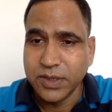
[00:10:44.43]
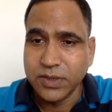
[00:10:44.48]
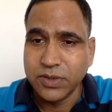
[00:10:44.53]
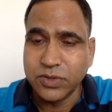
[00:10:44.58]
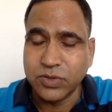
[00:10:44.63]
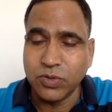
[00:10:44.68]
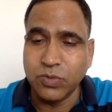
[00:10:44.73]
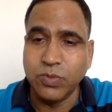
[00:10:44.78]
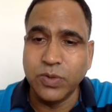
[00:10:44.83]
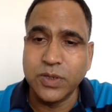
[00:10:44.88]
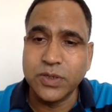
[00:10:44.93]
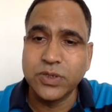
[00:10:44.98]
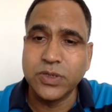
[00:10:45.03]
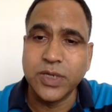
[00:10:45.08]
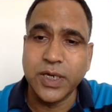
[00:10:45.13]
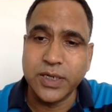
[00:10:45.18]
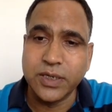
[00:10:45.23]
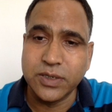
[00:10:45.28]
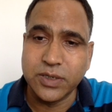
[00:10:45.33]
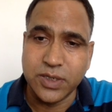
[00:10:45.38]
So once
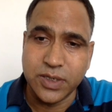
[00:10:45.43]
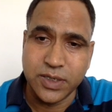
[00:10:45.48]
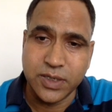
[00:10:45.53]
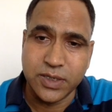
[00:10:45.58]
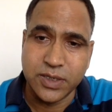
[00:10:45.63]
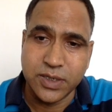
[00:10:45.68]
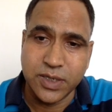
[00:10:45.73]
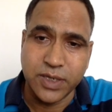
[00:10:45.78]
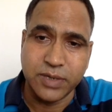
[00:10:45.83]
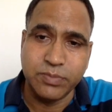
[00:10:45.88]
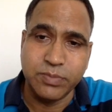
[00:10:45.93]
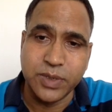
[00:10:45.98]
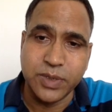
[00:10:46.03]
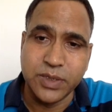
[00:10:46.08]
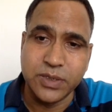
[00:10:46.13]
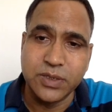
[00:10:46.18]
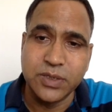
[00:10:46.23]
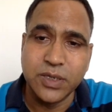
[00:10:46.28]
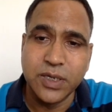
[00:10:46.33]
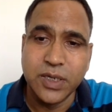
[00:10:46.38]
that is there, that
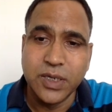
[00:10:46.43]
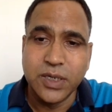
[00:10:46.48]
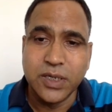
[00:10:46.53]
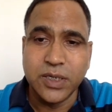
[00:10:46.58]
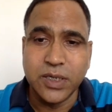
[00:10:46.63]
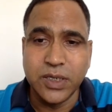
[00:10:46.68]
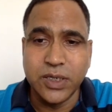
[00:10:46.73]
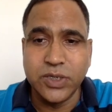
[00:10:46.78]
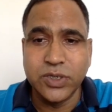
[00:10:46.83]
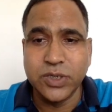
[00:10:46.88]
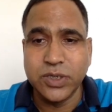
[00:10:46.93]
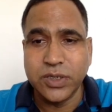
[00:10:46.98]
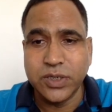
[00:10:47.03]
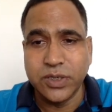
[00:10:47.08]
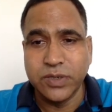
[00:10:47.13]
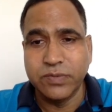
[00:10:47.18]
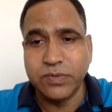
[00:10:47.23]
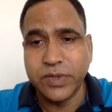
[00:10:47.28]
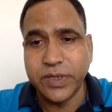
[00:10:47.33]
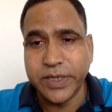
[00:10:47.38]
means each and
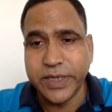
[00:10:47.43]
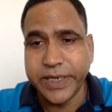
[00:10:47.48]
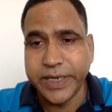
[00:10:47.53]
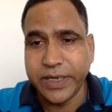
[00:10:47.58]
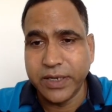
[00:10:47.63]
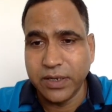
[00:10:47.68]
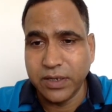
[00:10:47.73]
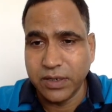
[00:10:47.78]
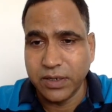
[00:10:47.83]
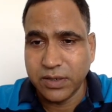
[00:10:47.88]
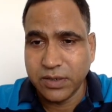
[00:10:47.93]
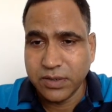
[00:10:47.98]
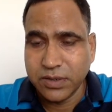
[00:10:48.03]
every data